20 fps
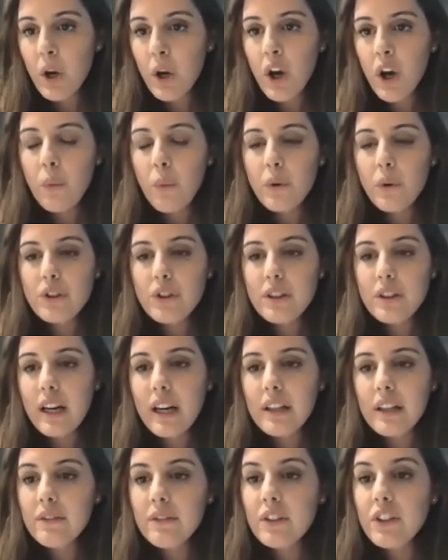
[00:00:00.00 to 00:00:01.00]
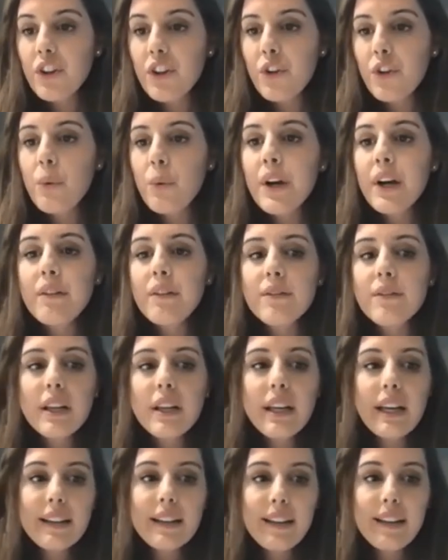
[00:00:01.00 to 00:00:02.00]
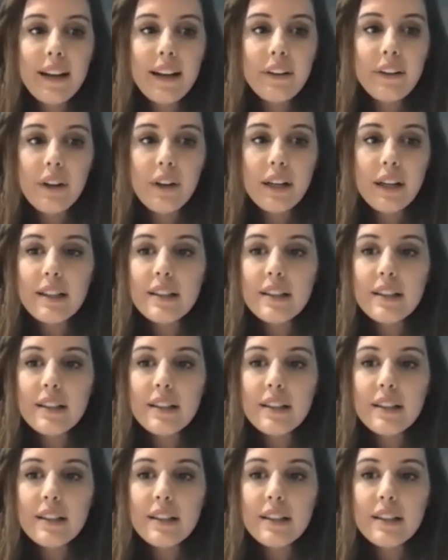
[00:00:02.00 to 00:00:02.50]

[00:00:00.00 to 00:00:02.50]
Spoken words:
which is kind of another way of looking at cataract.